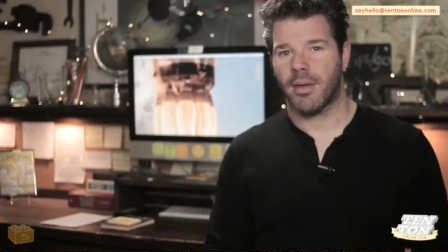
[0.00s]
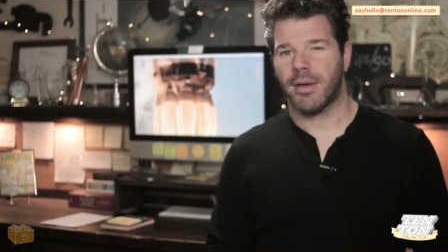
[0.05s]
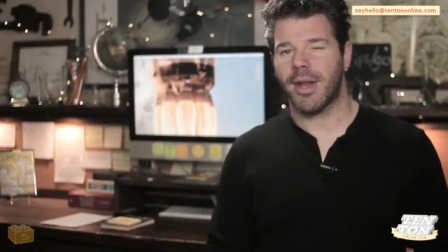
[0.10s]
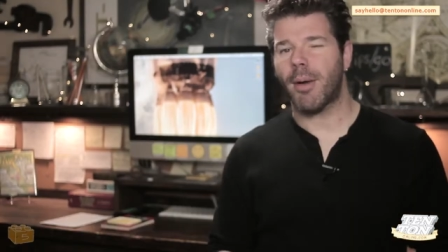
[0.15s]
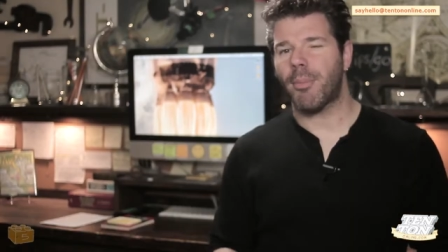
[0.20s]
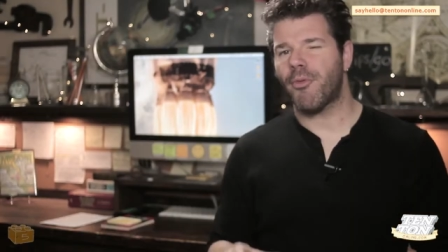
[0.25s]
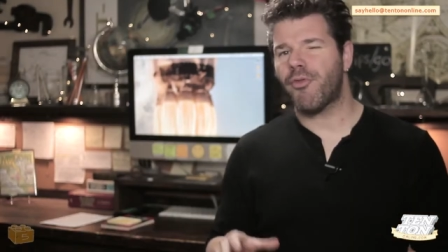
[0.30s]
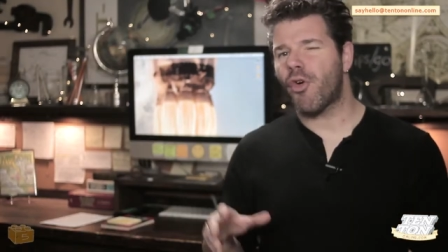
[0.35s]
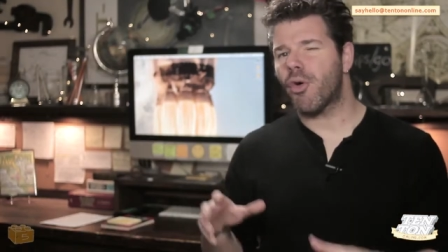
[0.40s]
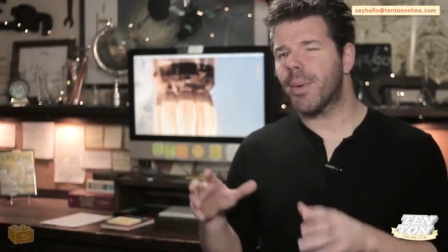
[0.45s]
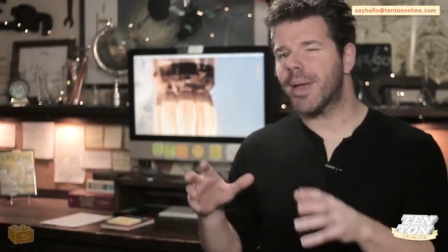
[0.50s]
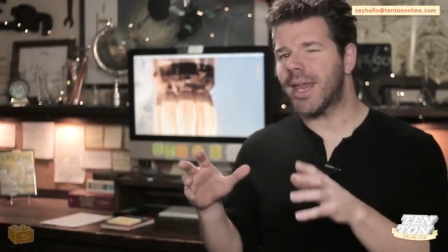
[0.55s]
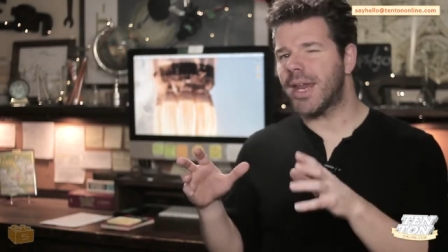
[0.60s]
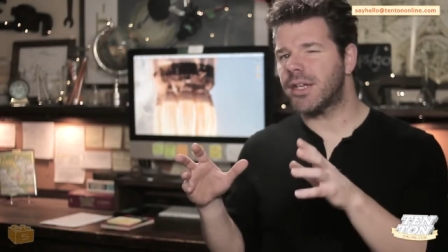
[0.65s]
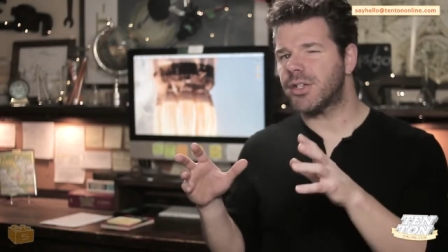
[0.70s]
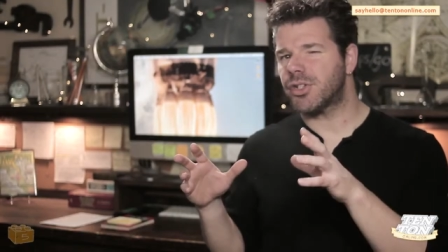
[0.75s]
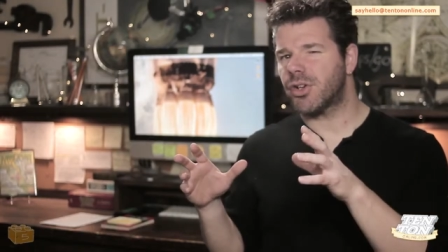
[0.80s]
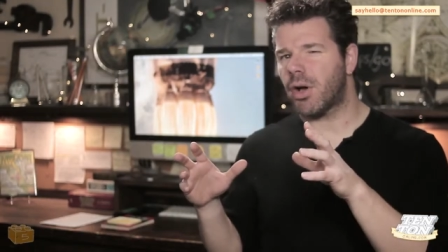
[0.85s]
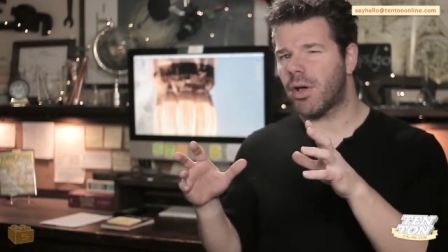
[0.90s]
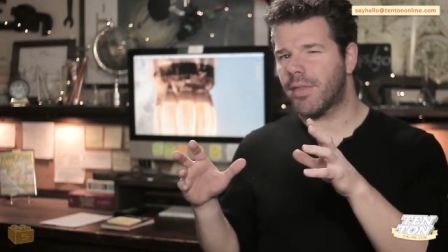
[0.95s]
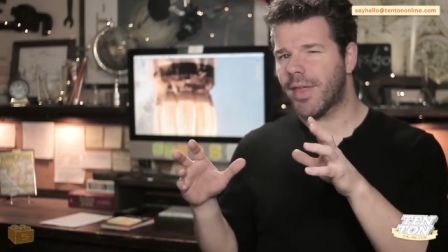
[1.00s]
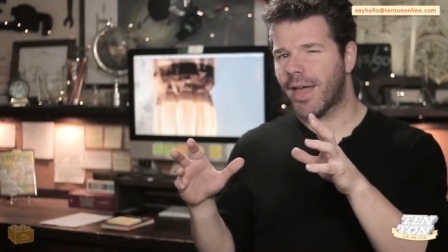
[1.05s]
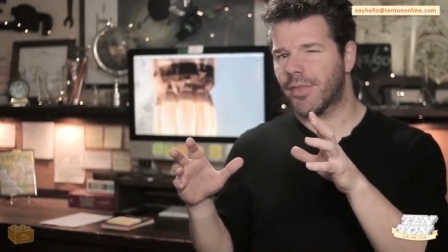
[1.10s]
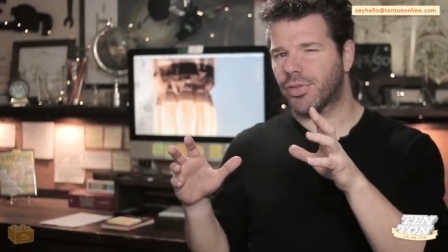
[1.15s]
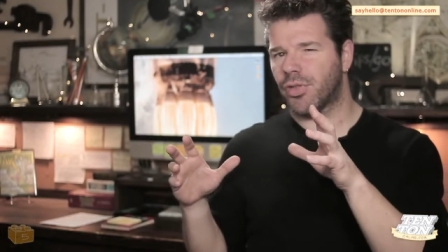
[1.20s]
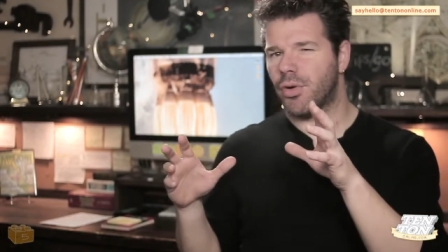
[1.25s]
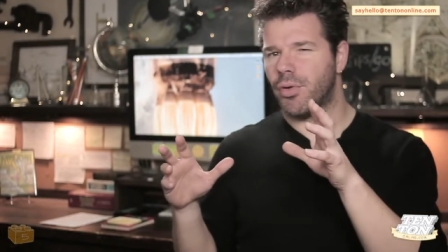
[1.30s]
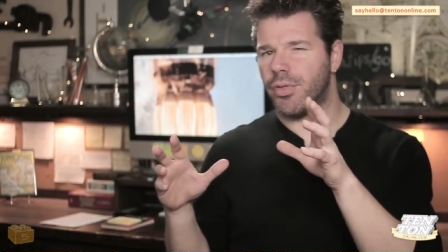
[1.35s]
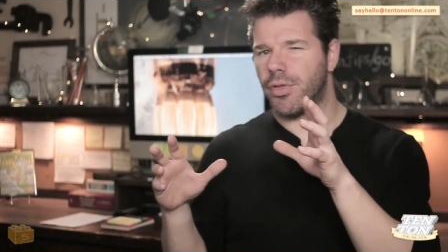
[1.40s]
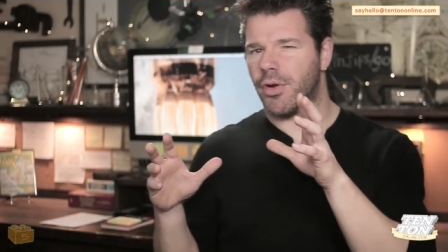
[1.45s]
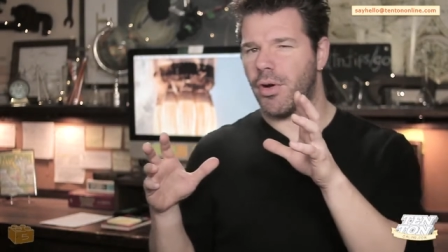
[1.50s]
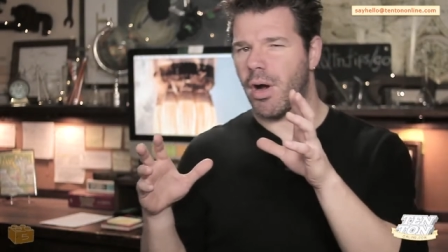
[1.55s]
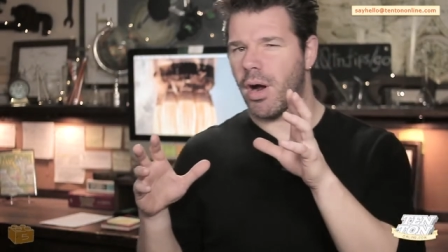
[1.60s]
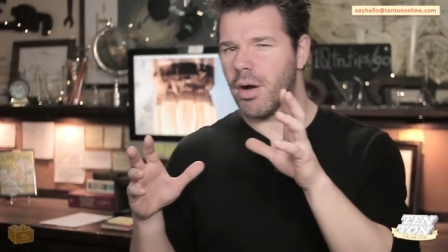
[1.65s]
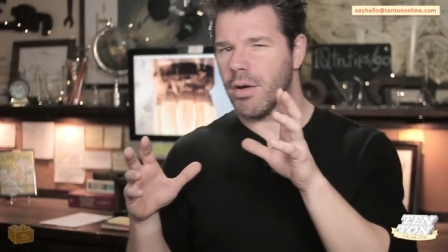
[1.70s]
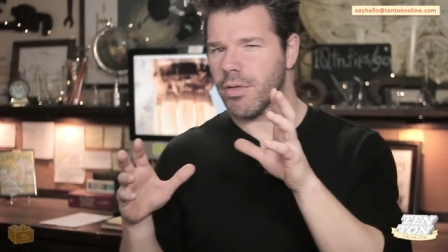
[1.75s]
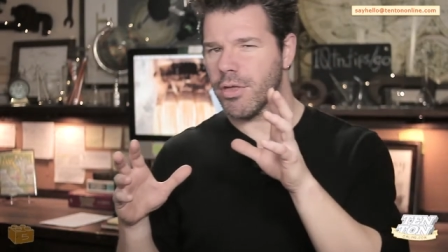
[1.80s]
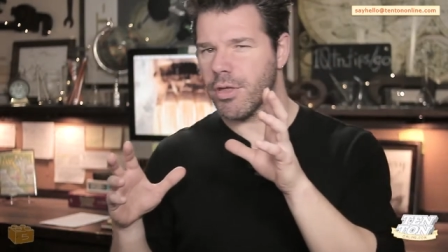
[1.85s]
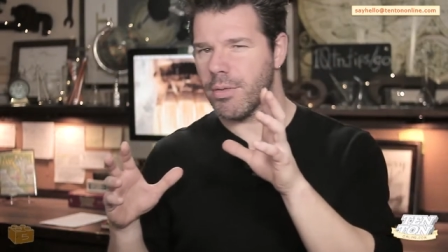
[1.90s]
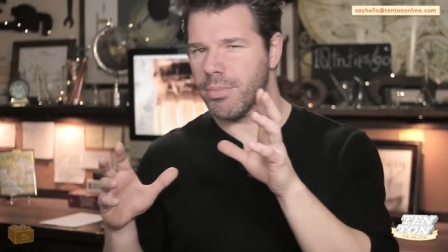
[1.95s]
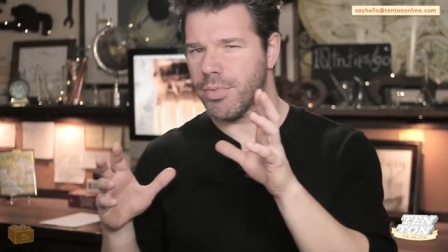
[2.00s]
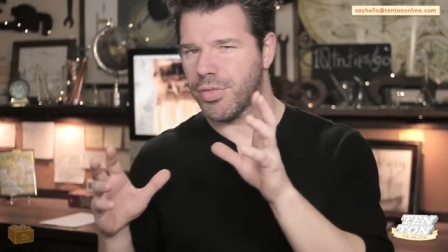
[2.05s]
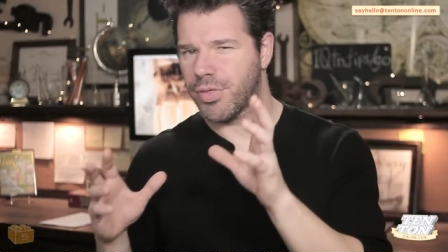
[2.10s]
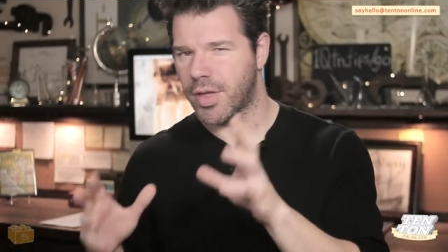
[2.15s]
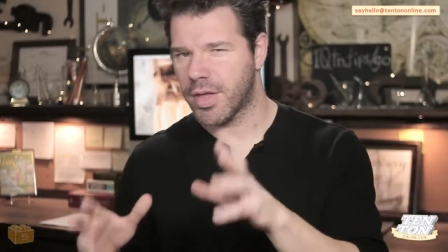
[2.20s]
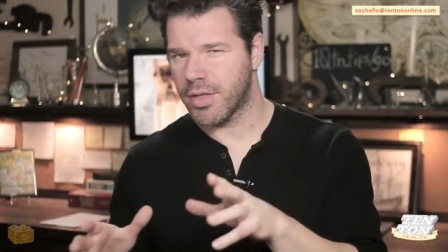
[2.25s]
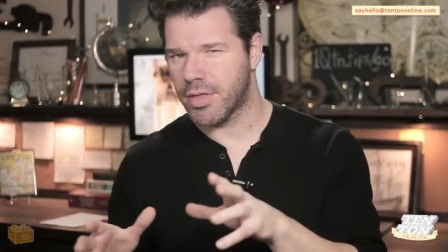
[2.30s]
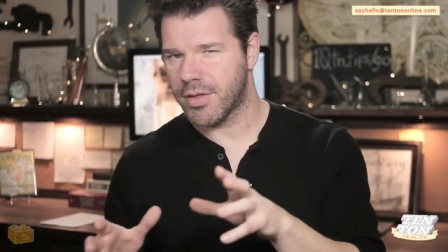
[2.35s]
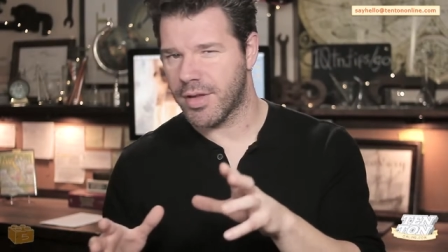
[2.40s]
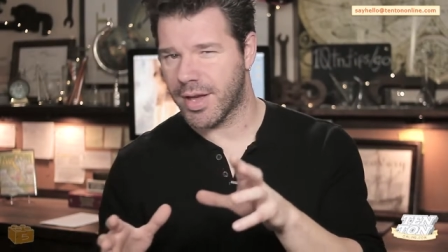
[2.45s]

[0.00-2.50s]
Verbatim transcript: Now, before we get into all that, though, there are some things